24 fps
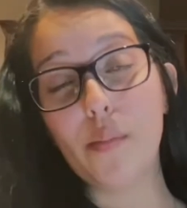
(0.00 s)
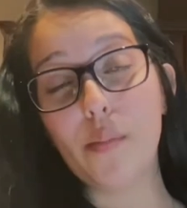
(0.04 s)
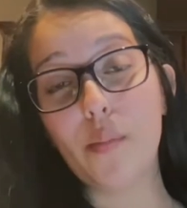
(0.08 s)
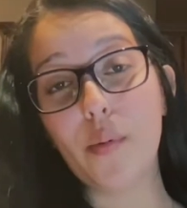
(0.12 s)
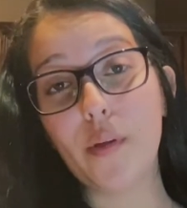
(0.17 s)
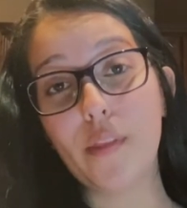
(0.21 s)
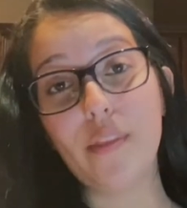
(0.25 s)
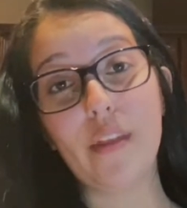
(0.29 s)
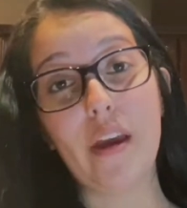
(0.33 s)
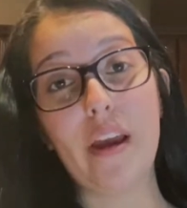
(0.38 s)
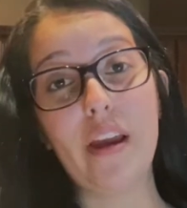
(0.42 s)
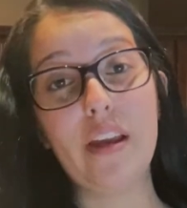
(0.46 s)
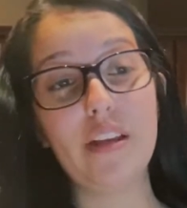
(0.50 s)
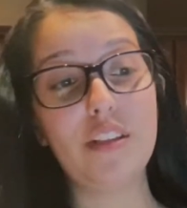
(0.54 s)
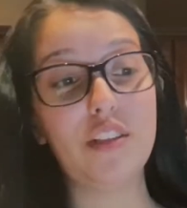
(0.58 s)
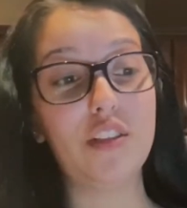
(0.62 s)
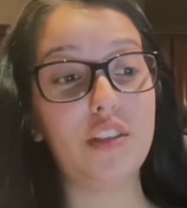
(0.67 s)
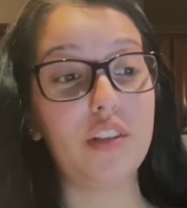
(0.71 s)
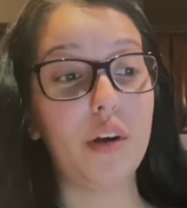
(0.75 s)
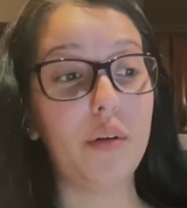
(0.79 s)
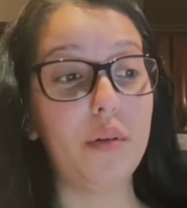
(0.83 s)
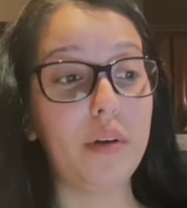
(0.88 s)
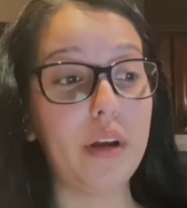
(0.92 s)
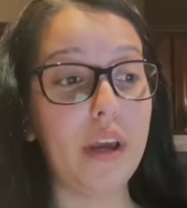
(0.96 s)
That is
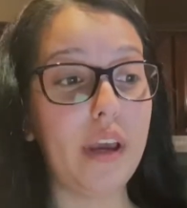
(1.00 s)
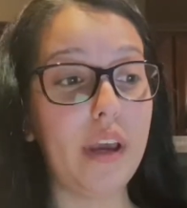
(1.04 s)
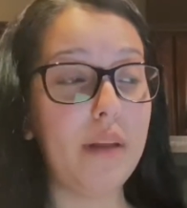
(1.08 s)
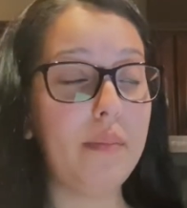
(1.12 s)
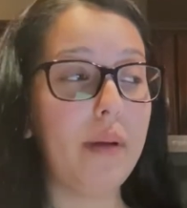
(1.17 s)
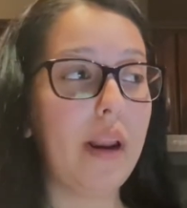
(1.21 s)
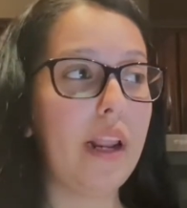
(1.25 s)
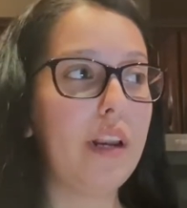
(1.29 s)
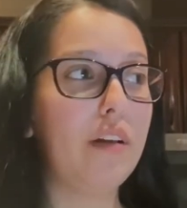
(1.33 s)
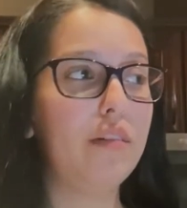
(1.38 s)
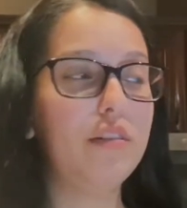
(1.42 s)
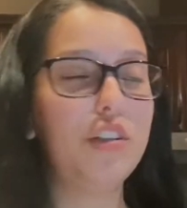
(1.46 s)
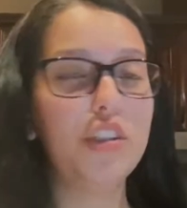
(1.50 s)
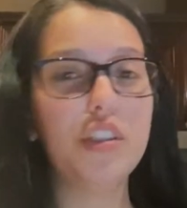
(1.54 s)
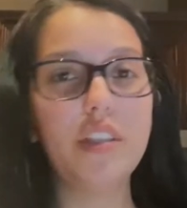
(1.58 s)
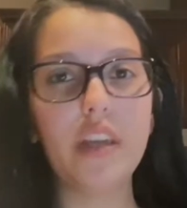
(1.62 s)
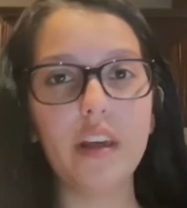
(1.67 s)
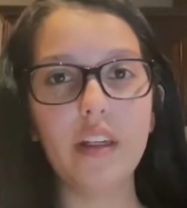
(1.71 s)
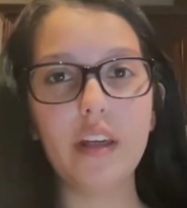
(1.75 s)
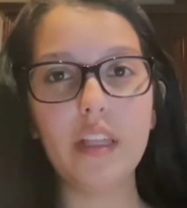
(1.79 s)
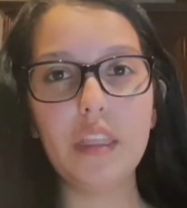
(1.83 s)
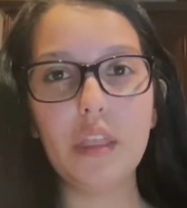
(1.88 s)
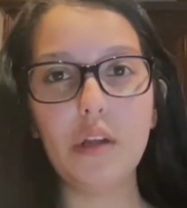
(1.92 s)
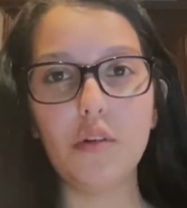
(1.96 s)
so good, but I don't just get
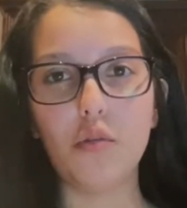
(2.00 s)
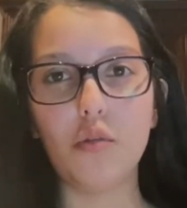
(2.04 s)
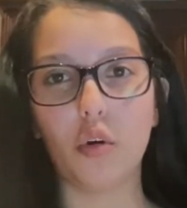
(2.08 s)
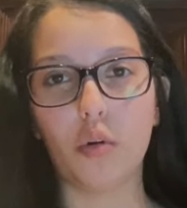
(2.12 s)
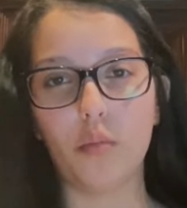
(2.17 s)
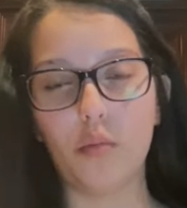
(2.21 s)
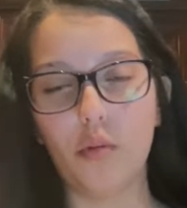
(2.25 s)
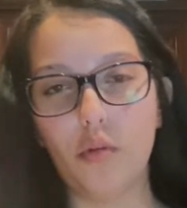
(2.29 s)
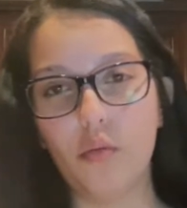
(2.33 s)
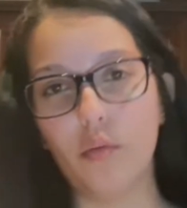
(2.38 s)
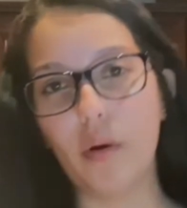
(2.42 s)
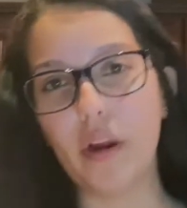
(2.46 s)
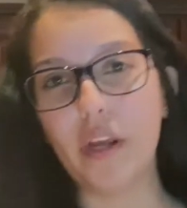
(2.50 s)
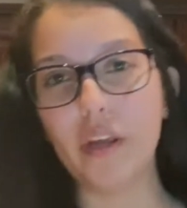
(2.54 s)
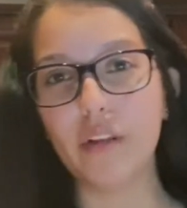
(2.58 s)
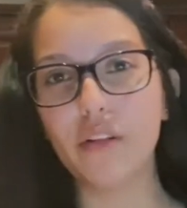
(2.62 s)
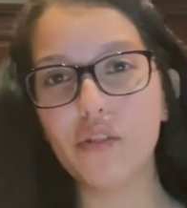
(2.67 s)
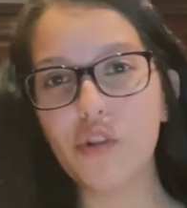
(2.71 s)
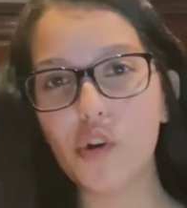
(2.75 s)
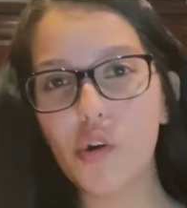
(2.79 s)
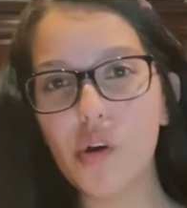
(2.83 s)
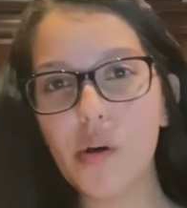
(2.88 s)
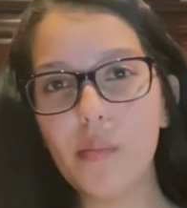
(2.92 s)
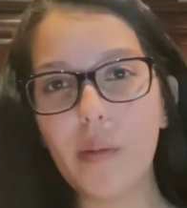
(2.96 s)
like the normal regular
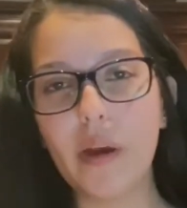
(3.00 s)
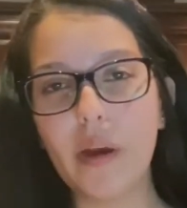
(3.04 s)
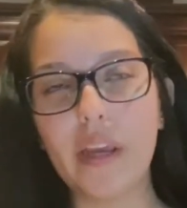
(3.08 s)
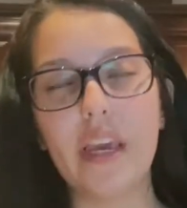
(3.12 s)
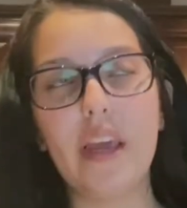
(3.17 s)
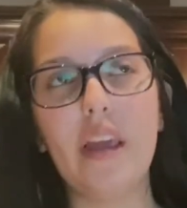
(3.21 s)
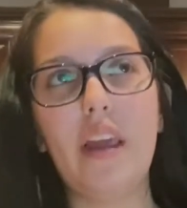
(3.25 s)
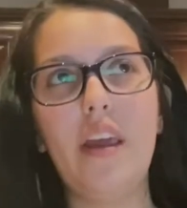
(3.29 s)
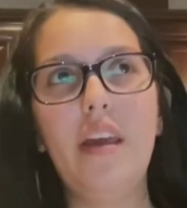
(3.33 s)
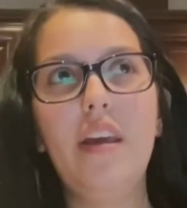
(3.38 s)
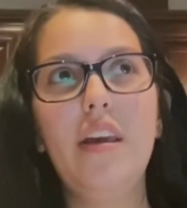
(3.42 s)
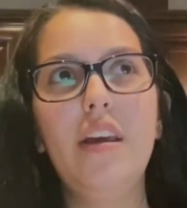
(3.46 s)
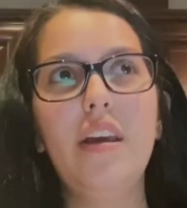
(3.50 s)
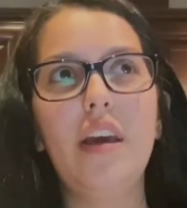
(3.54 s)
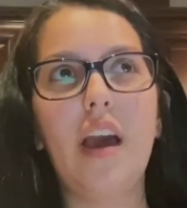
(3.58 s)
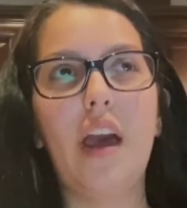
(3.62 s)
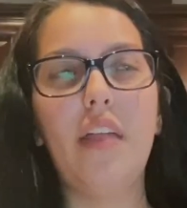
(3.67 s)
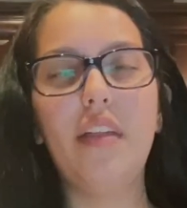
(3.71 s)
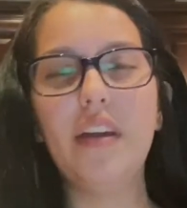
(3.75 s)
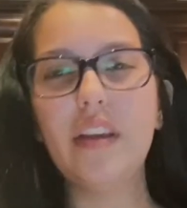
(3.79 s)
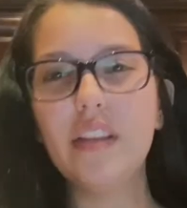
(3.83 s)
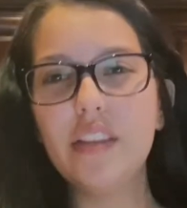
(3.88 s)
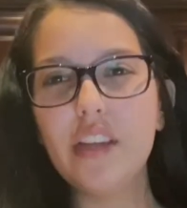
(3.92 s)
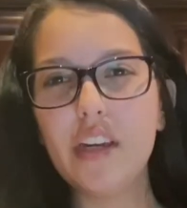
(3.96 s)
Dole Whip. I
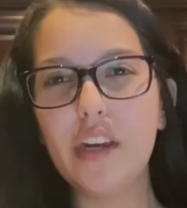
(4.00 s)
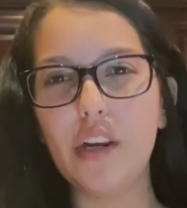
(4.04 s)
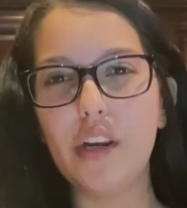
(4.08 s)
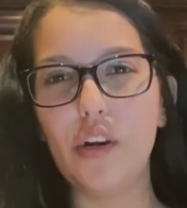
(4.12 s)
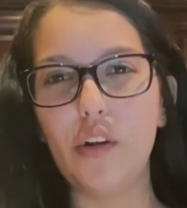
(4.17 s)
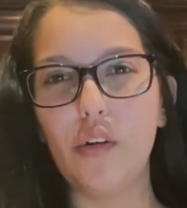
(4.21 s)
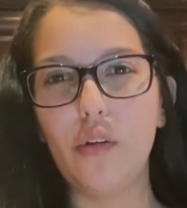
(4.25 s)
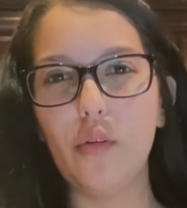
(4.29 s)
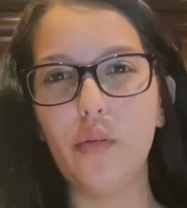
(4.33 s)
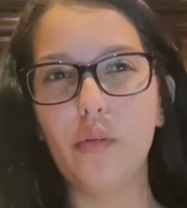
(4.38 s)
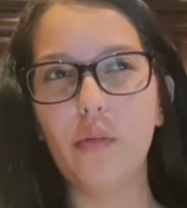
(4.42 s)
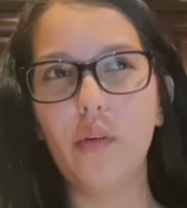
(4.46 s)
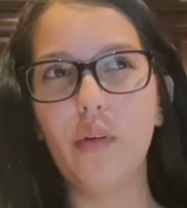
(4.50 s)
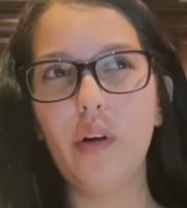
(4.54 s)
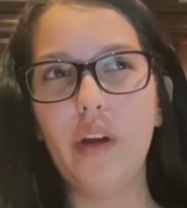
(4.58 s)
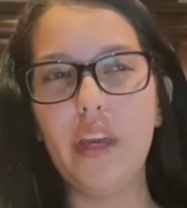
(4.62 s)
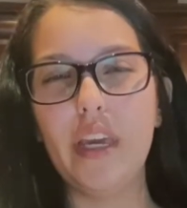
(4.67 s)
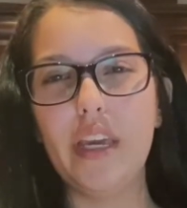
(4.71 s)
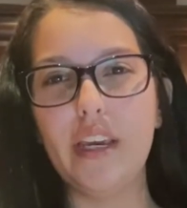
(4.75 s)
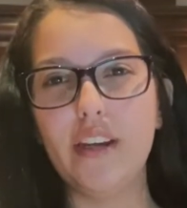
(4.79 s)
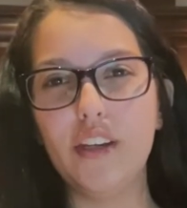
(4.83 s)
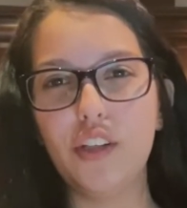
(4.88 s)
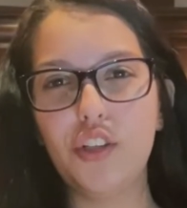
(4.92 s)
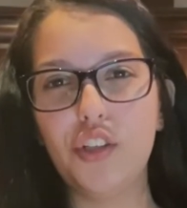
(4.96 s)
think it's like
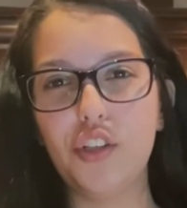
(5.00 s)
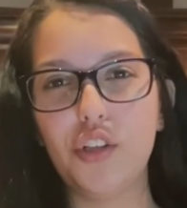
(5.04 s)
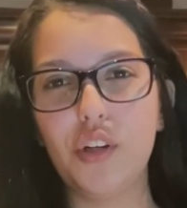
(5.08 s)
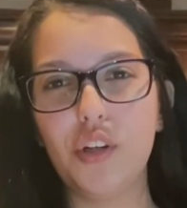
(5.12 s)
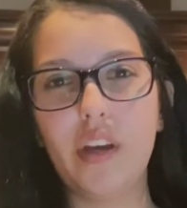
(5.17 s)
new-ish.